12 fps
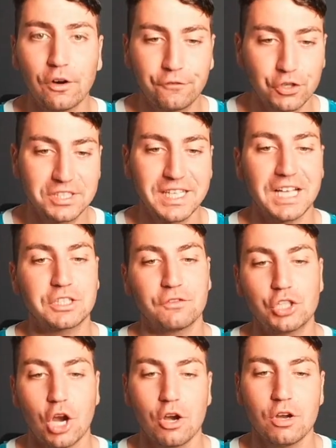a few stats of
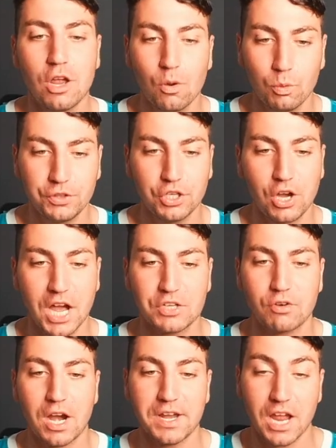Zhou with you
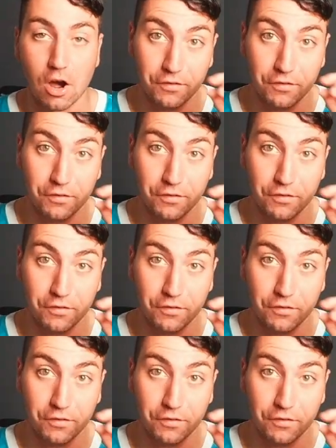guys right now.